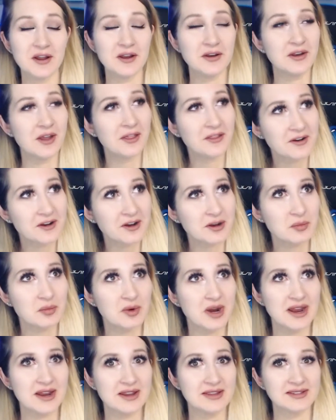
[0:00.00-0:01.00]
Another good
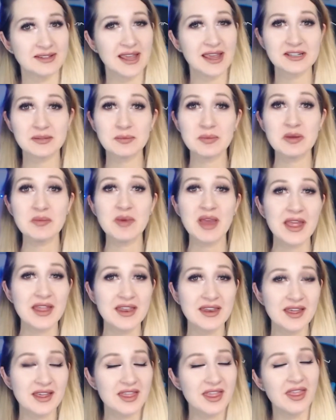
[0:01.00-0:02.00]
brand is XP
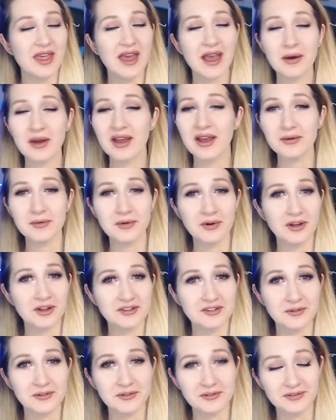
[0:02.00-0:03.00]
Pen, that I would
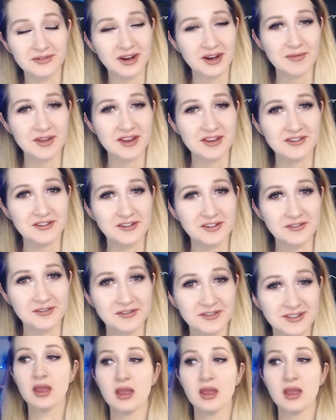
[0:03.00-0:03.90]
also recommend to you.